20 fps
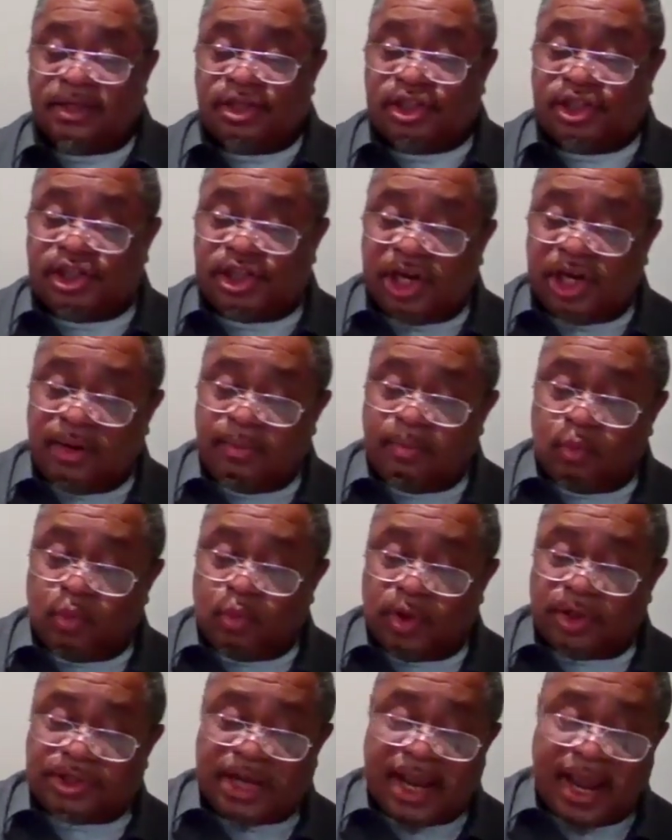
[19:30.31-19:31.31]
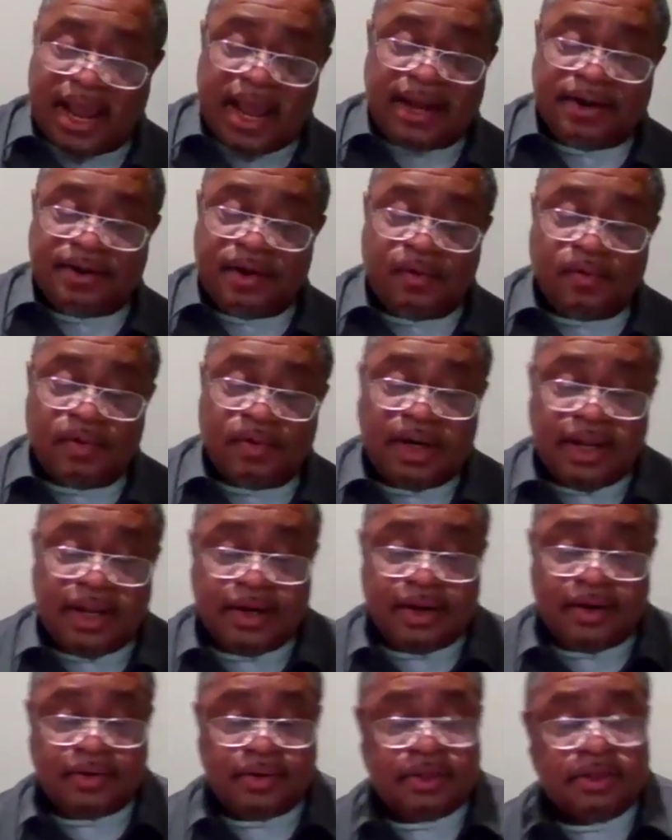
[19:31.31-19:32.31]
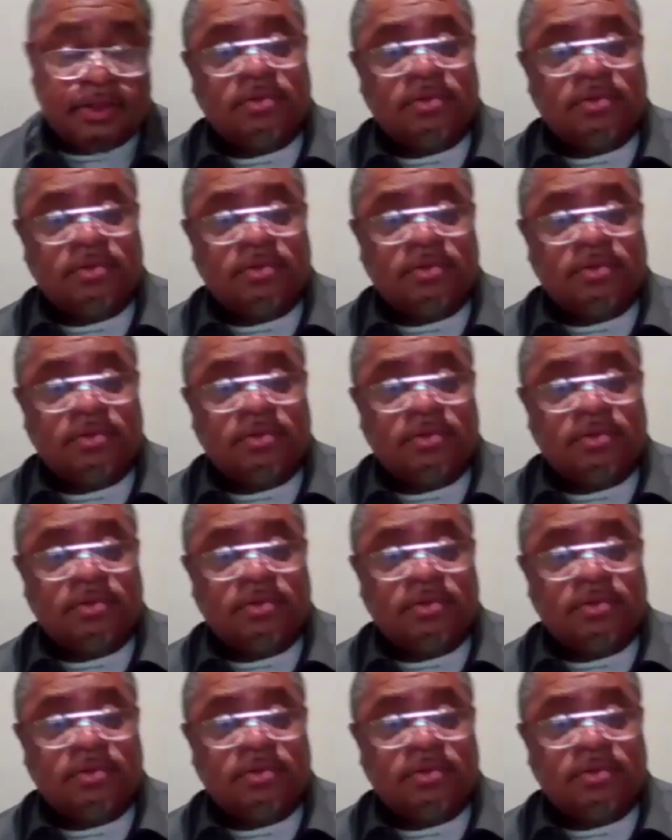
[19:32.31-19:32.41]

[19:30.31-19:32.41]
sheep which had no leader.